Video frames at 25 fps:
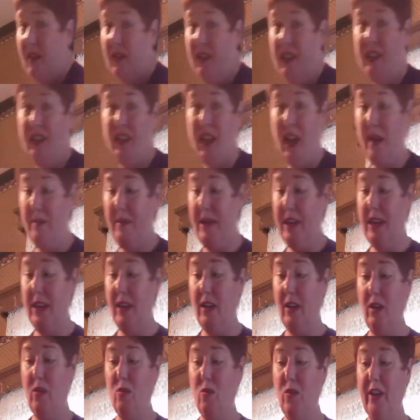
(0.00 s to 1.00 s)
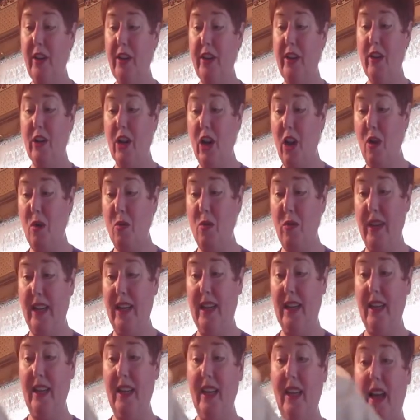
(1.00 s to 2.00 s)
on the time of year and where you're
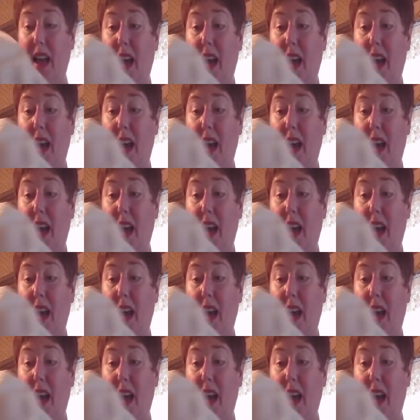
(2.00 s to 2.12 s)
going,